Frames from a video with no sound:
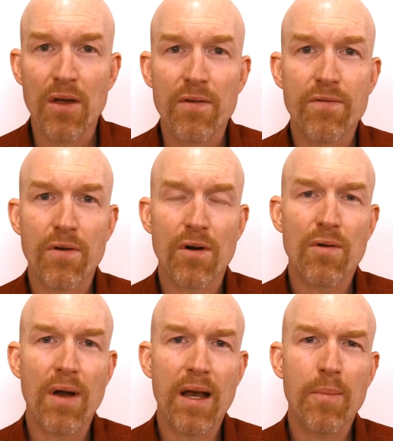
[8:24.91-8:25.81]
for
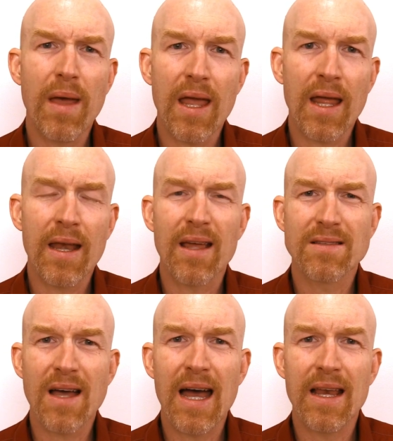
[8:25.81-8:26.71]
chronic pain,
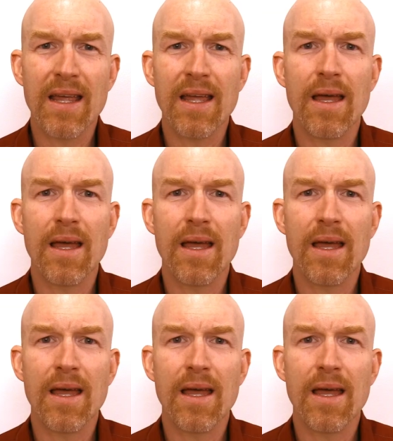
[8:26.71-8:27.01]
anxiety,